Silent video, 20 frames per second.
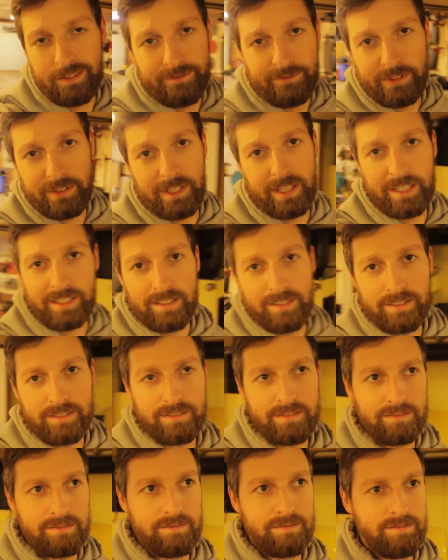feel like
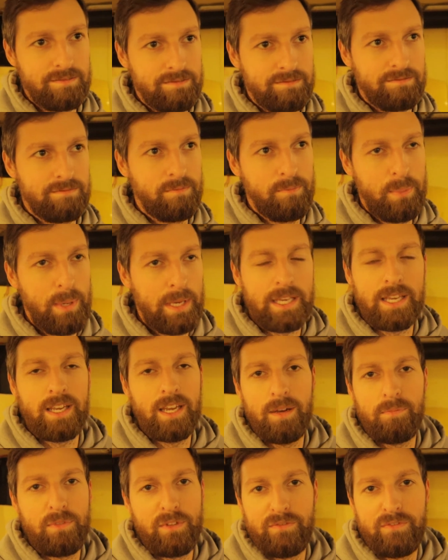picking
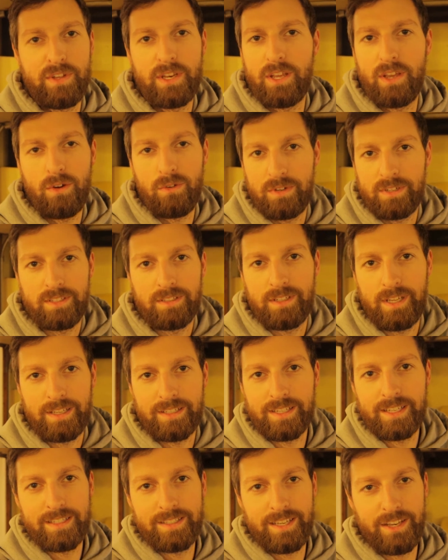up the video
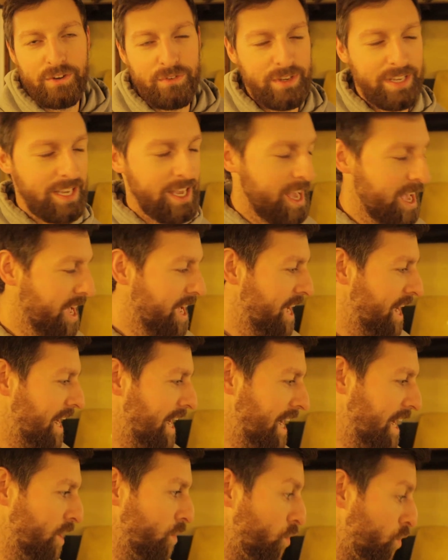and continuing,
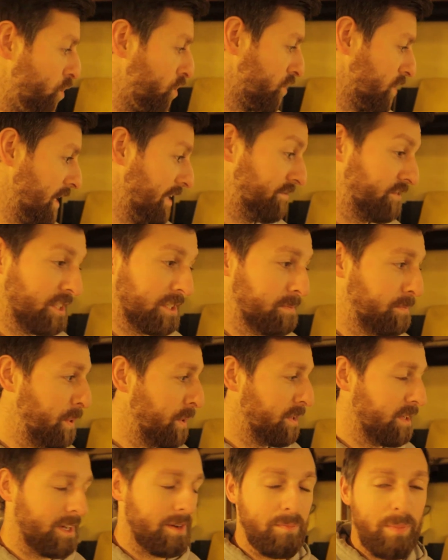or I've just put
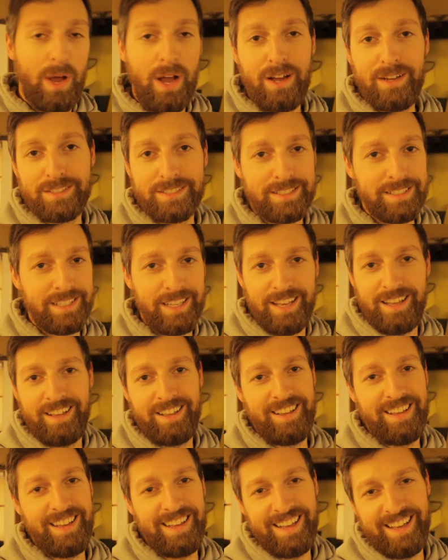it on pause,
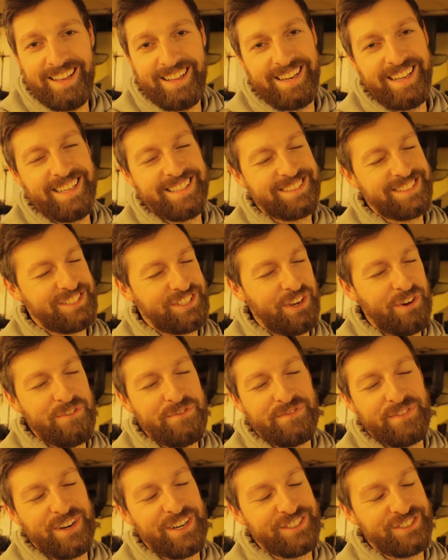and it's so
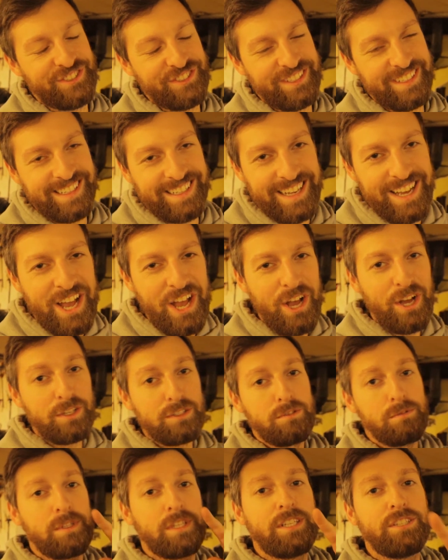frustrating.
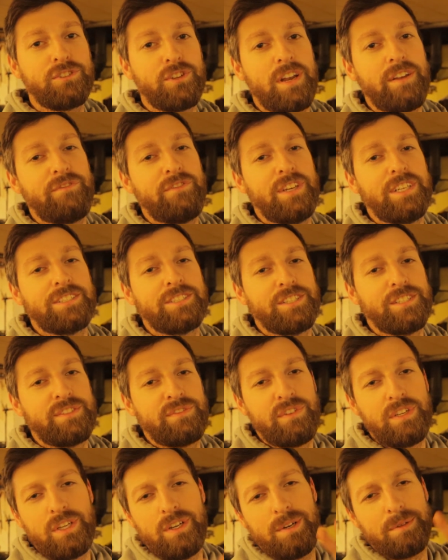So we're gonna try to finish this
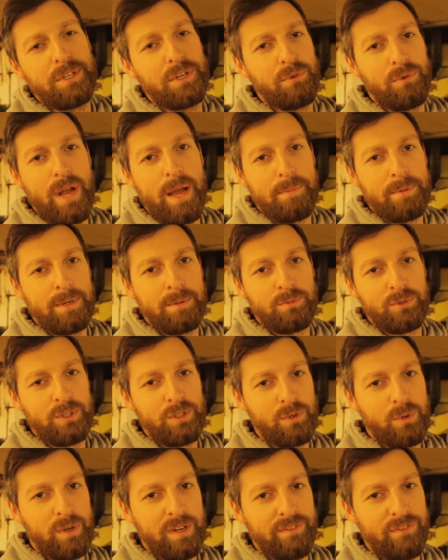video. I'm gonna wrap it up
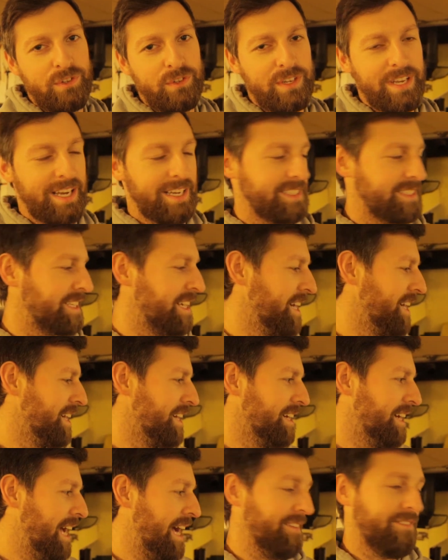real quick for you guys.
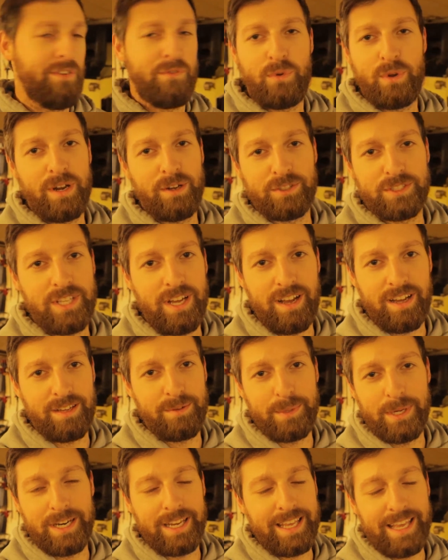Half of what I was talking
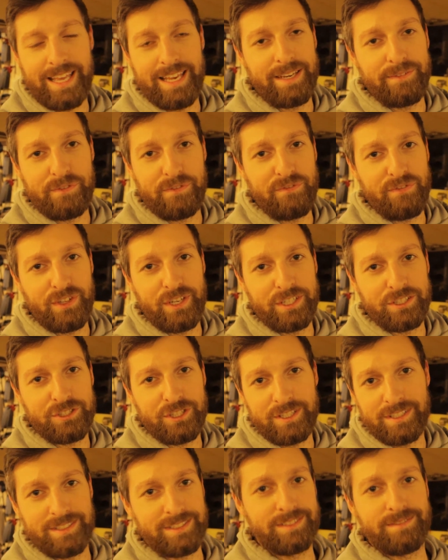about I can't even finish
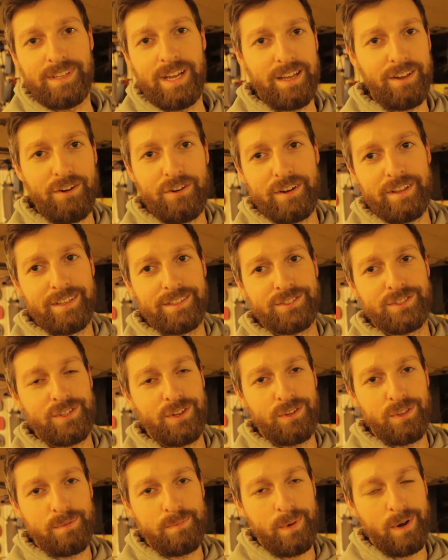because I already
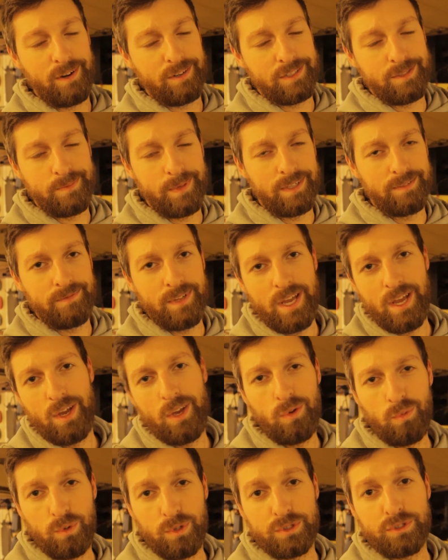installed the parts, but
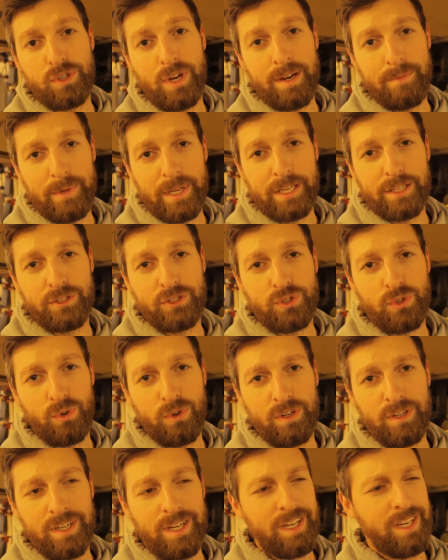we'll try to make it
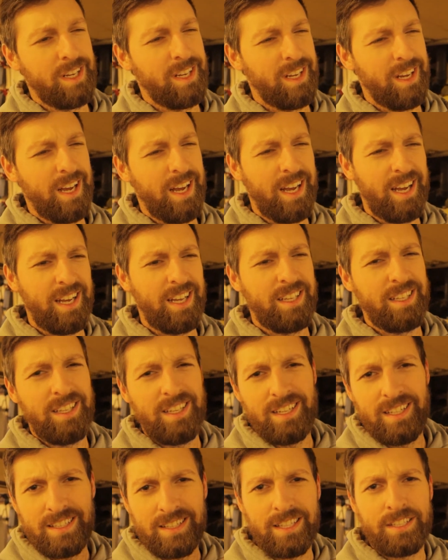short.
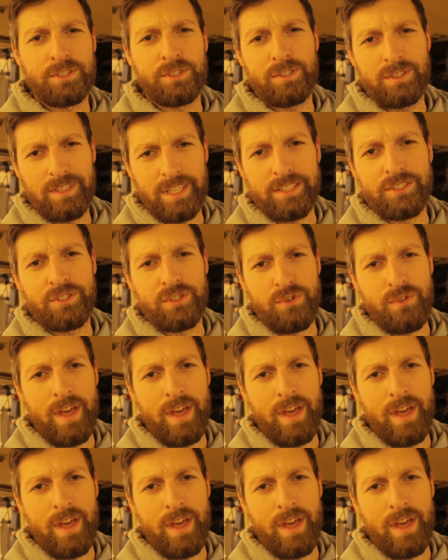Let's do